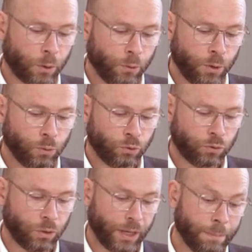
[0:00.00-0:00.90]

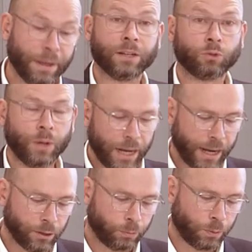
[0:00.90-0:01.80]
produced in Venezuela
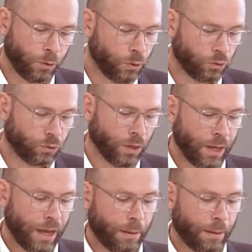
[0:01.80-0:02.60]
has produced